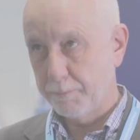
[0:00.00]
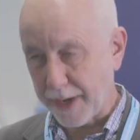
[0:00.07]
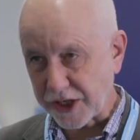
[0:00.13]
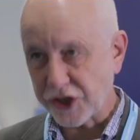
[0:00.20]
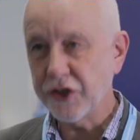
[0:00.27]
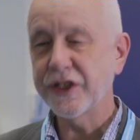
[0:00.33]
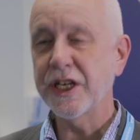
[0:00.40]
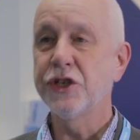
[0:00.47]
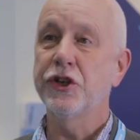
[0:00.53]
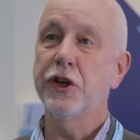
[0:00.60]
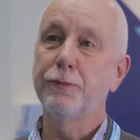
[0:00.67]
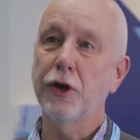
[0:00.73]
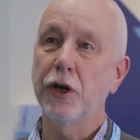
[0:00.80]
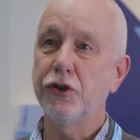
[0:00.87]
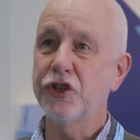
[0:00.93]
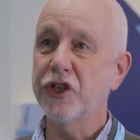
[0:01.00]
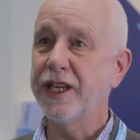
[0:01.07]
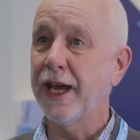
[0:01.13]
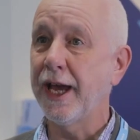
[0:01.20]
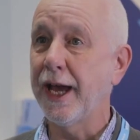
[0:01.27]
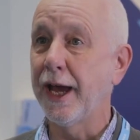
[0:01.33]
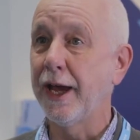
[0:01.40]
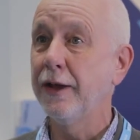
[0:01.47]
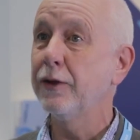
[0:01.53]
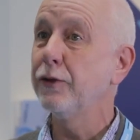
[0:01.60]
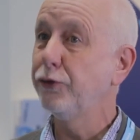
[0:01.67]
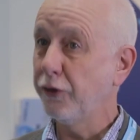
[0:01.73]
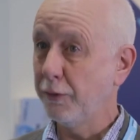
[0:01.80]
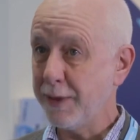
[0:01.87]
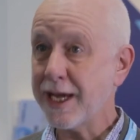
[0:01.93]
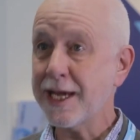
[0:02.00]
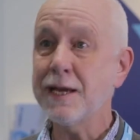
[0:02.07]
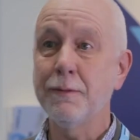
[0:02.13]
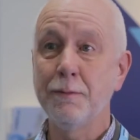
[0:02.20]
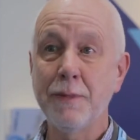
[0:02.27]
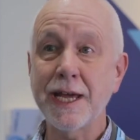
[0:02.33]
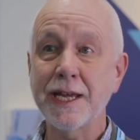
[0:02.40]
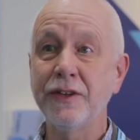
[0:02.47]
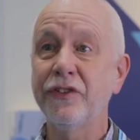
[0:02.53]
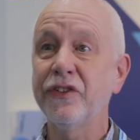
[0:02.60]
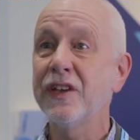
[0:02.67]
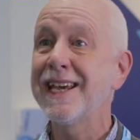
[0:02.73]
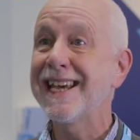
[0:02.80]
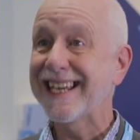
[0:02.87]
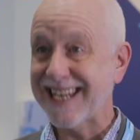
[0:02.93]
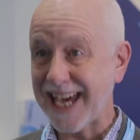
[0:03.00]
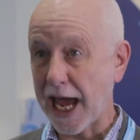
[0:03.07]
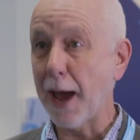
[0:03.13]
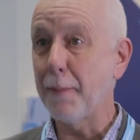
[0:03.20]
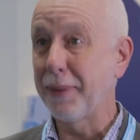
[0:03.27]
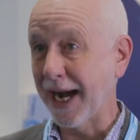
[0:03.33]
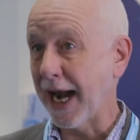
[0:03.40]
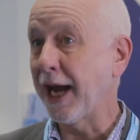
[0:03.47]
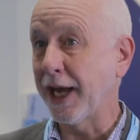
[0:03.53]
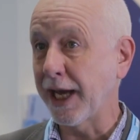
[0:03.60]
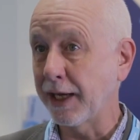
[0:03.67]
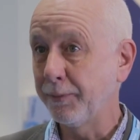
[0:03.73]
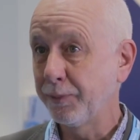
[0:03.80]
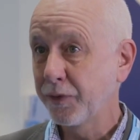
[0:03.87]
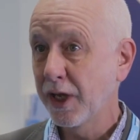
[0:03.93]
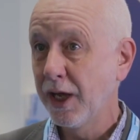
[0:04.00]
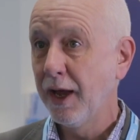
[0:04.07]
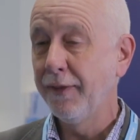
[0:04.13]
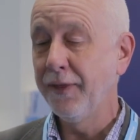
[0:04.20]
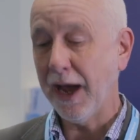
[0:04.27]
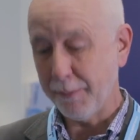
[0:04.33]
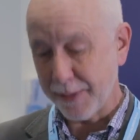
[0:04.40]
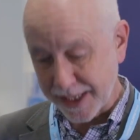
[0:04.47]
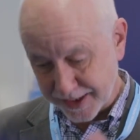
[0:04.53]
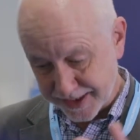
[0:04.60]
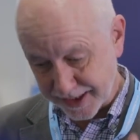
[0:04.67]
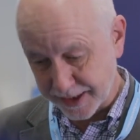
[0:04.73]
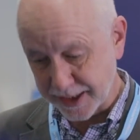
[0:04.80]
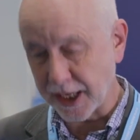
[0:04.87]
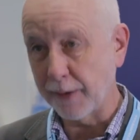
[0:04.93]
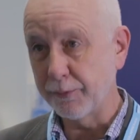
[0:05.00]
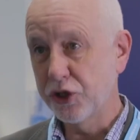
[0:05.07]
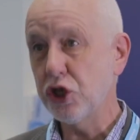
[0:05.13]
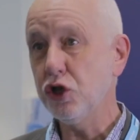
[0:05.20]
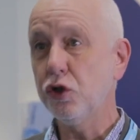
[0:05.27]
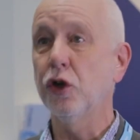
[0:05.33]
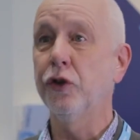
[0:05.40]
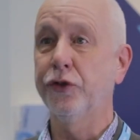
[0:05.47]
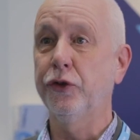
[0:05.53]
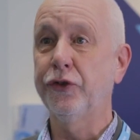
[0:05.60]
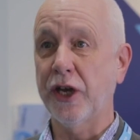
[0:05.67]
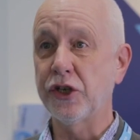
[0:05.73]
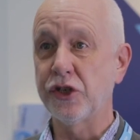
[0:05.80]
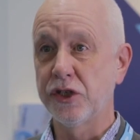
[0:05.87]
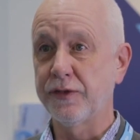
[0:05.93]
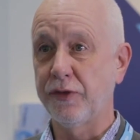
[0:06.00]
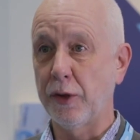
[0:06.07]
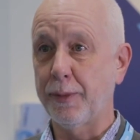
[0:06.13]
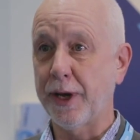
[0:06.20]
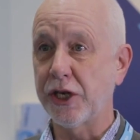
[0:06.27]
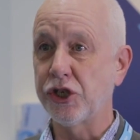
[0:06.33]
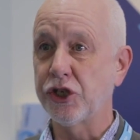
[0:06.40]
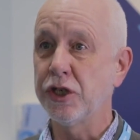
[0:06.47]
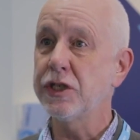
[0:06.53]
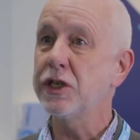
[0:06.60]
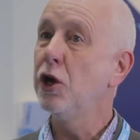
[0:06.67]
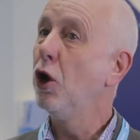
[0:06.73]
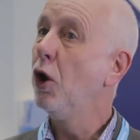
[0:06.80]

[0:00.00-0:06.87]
Patient-centered approach to care, for me, means care planning. That means setting up 2 consultations for the patient.